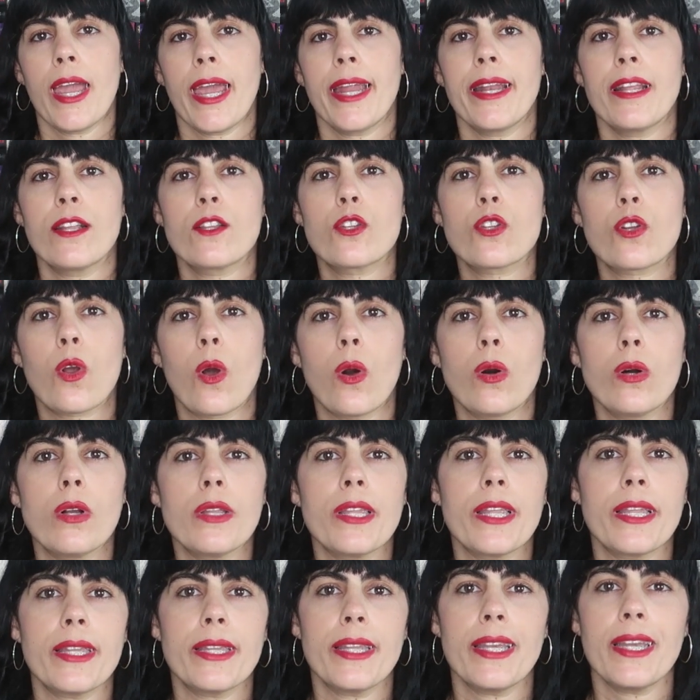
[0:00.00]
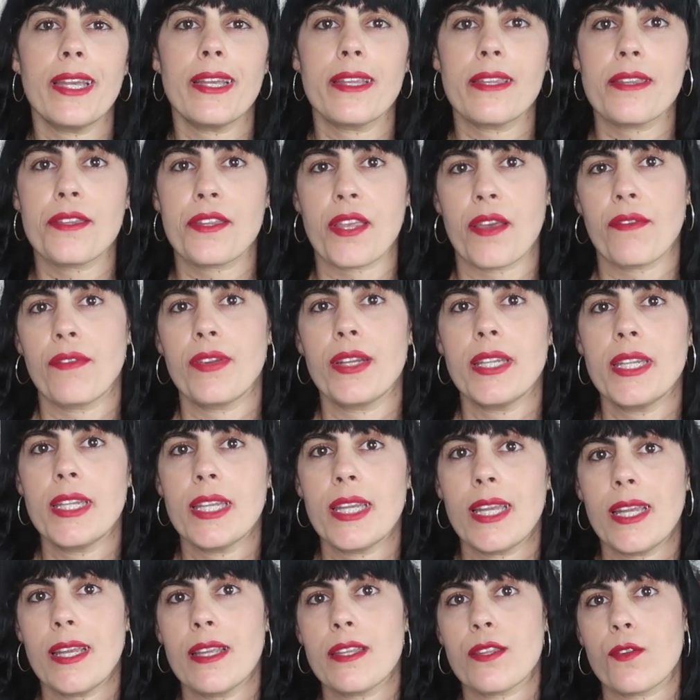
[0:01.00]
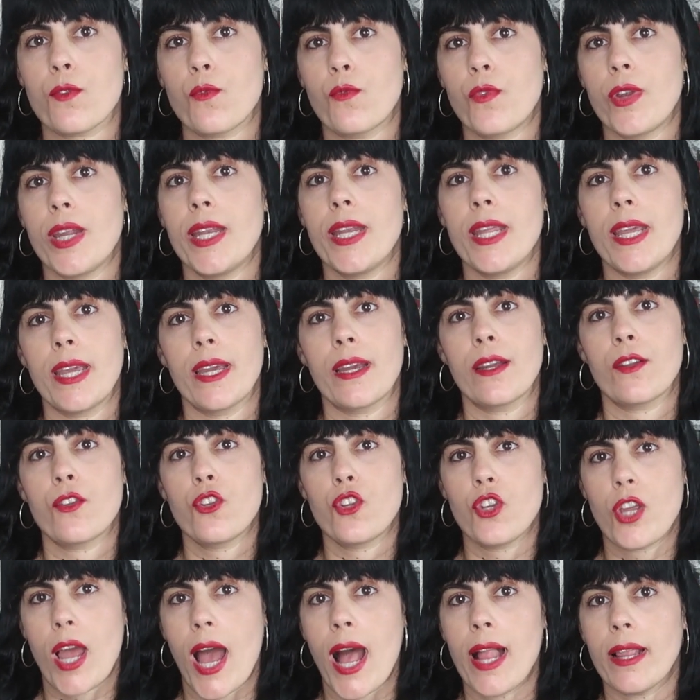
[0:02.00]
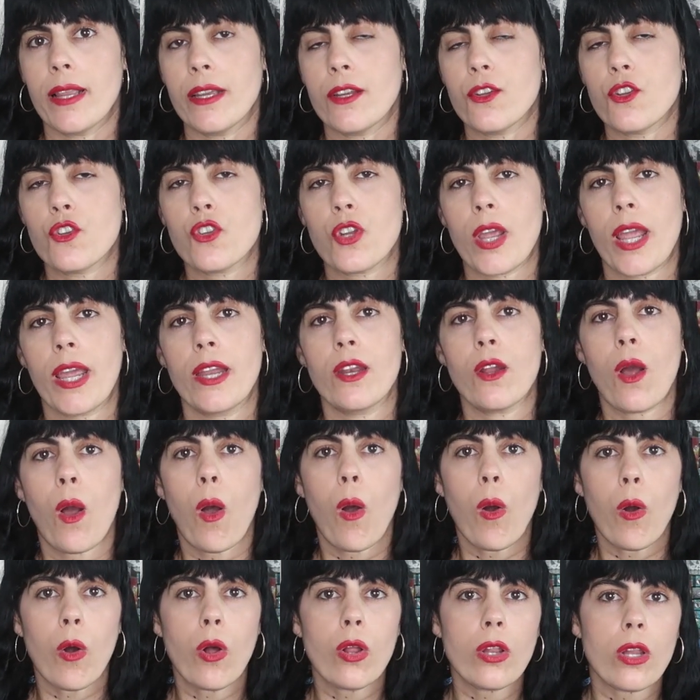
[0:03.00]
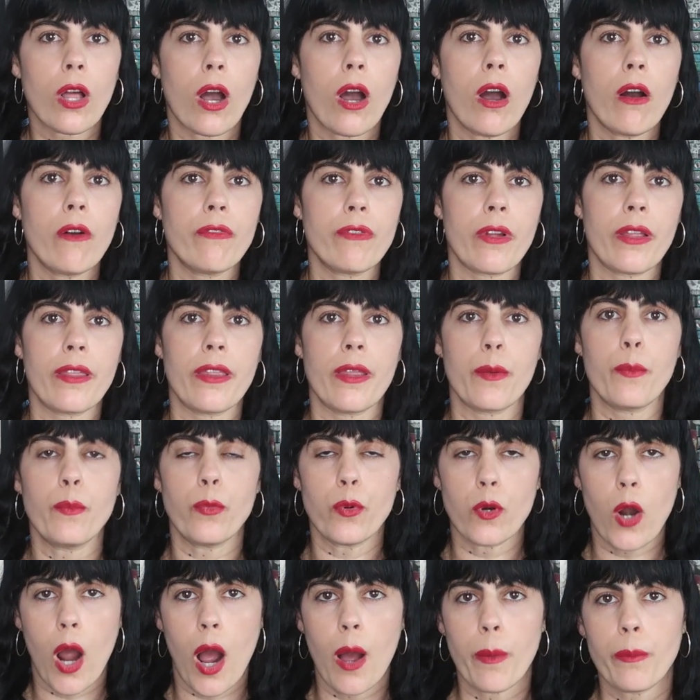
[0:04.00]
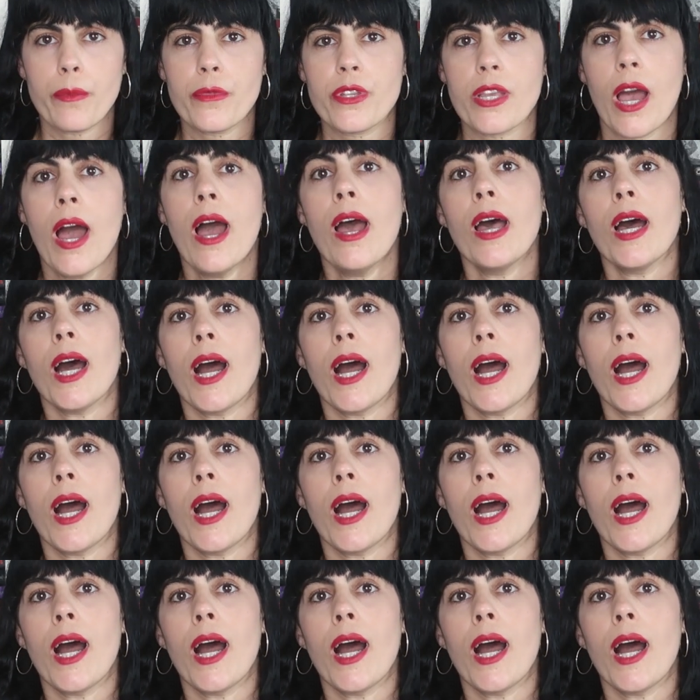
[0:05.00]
and it's called the 70s reading challenge and all of the prompts